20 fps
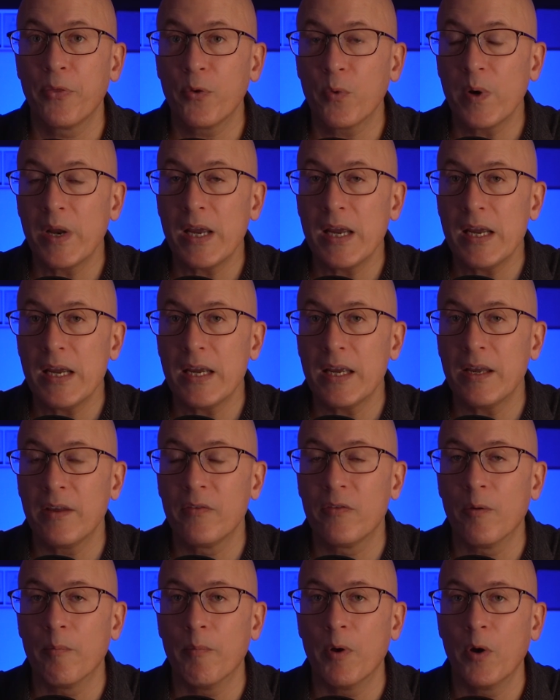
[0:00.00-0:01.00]
3 is
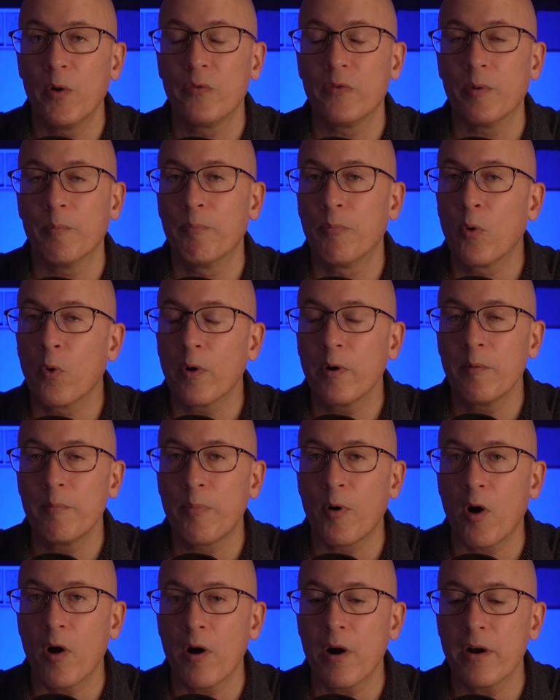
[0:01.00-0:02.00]
the most important
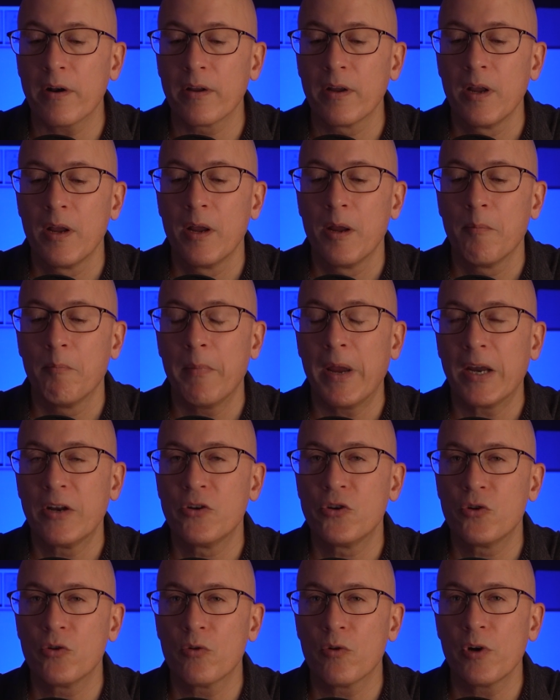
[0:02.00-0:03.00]
part. Make
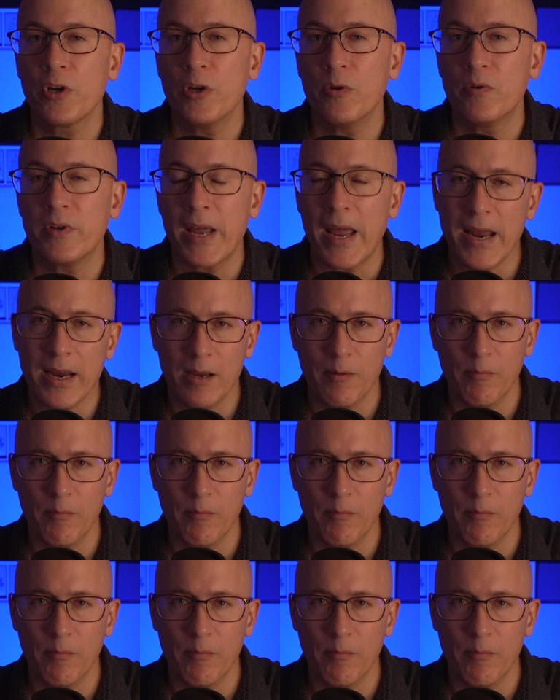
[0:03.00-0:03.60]
sure you take a